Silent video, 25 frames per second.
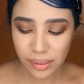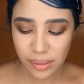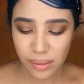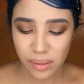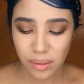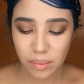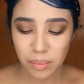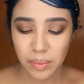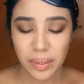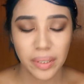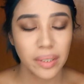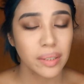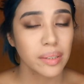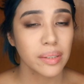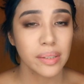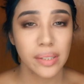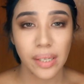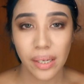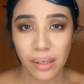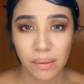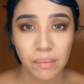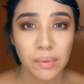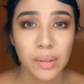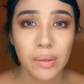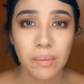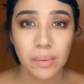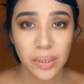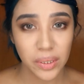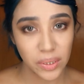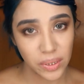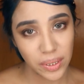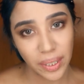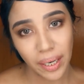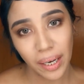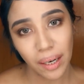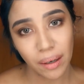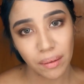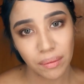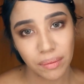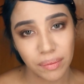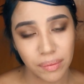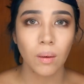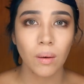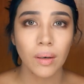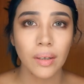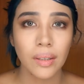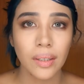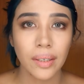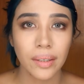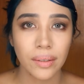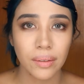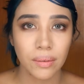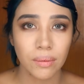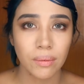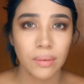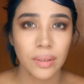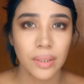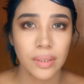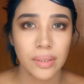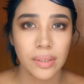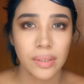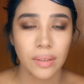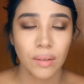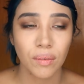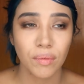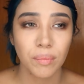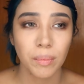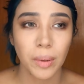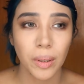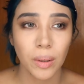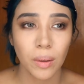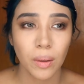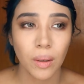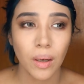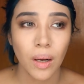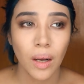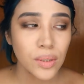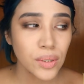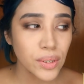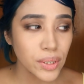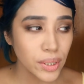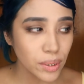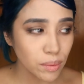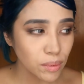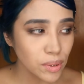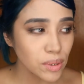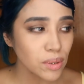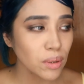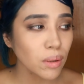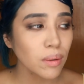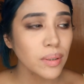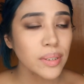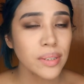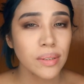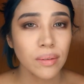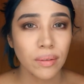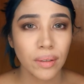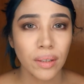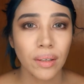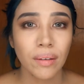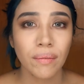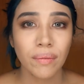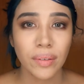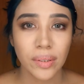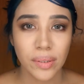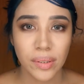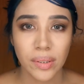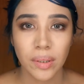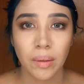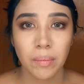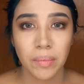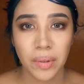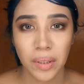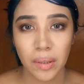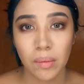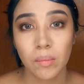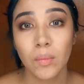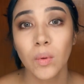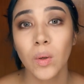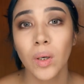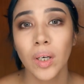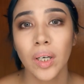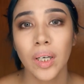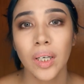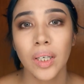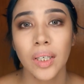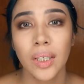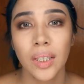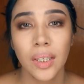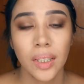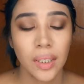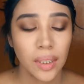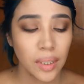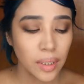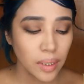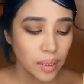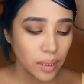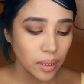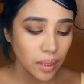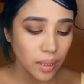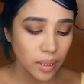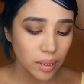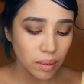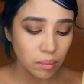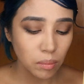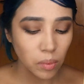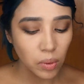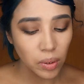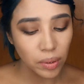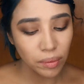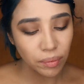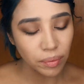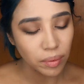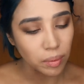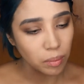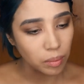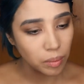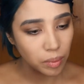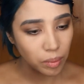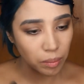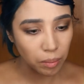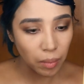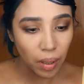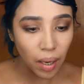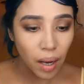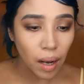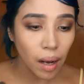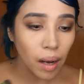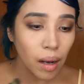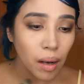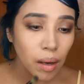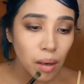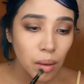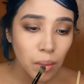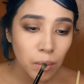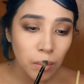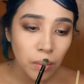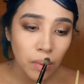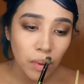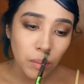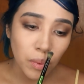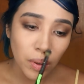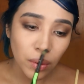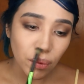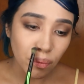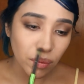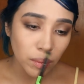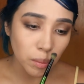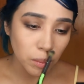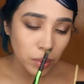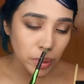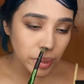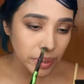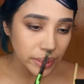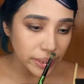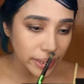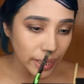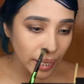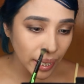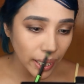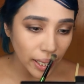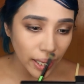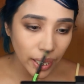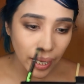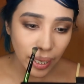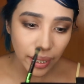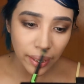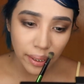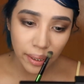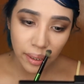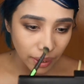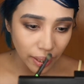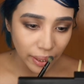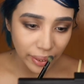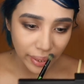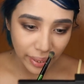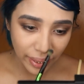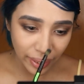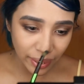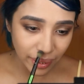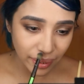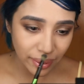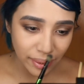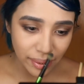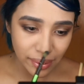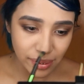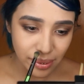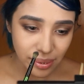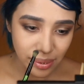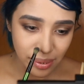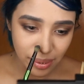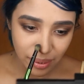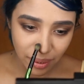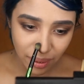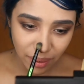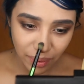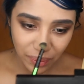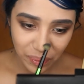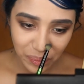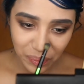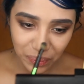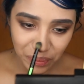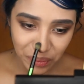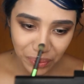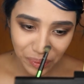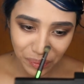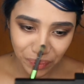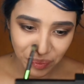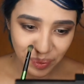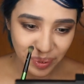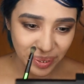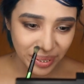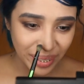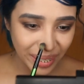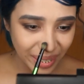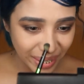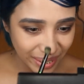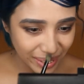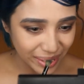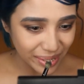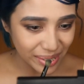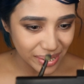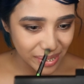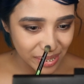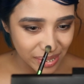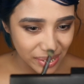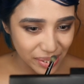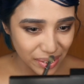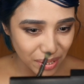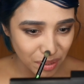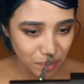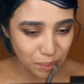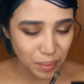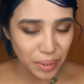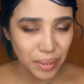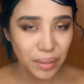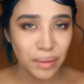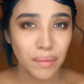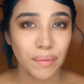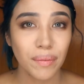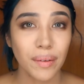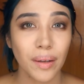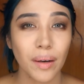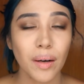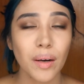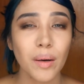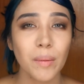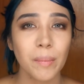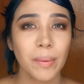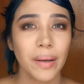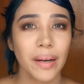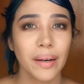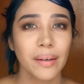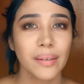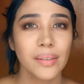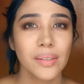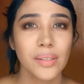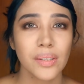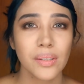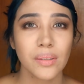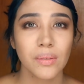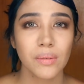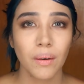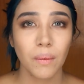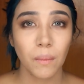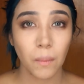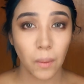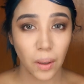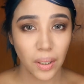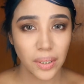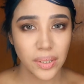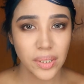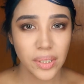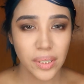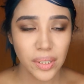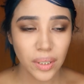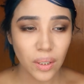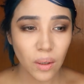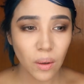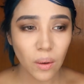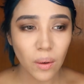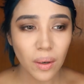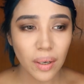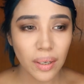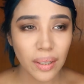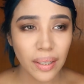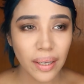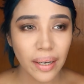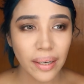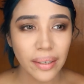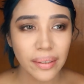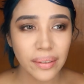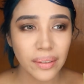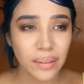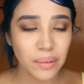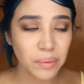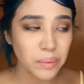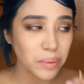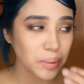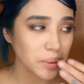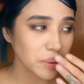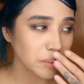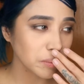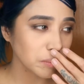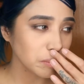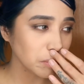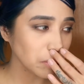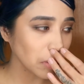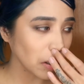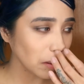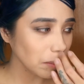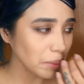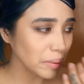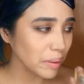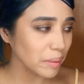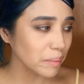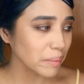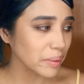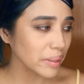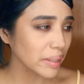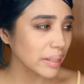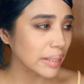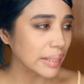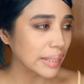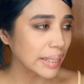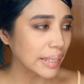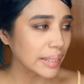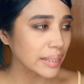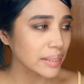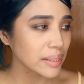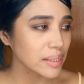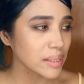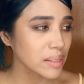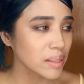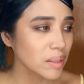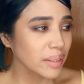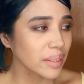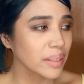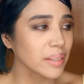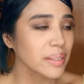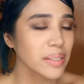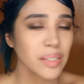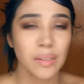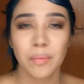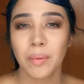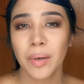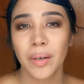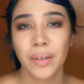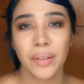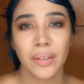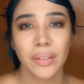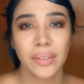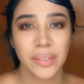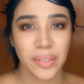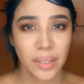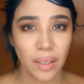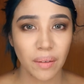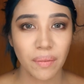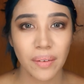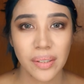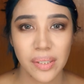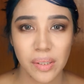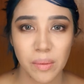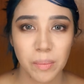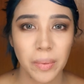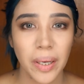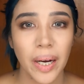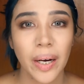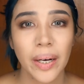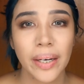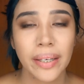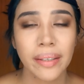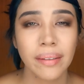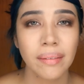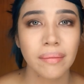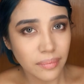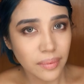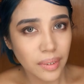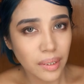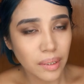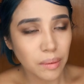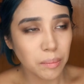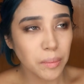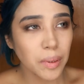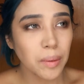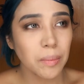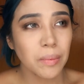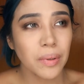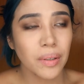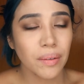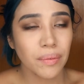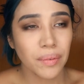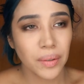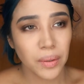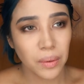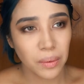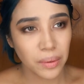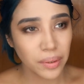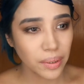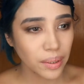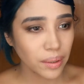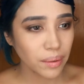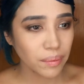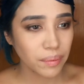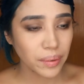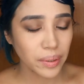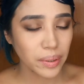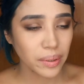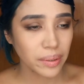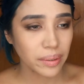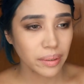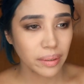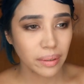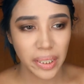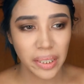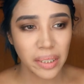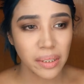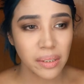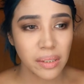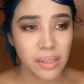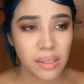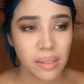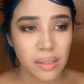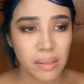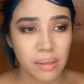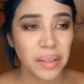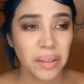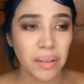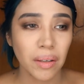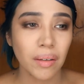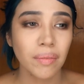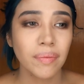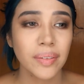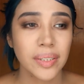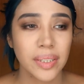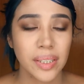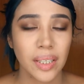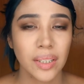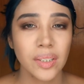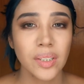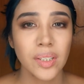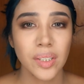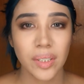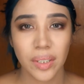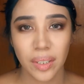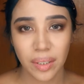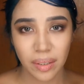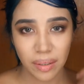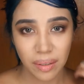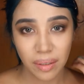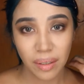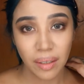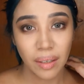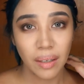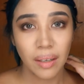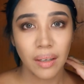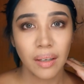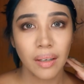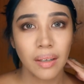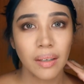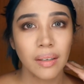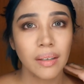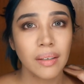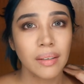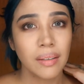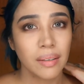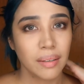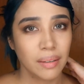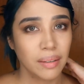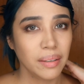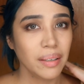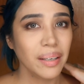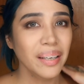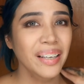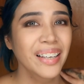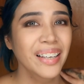it's to be content with what you have. Coraline knew herself pero she was always looking for something more like more from her mom more from her dad again this is not only for kids i mean if there are parents watching coraline you would probably realize things about yourself as a parent like maybe if you don't give your kids enough attention enough money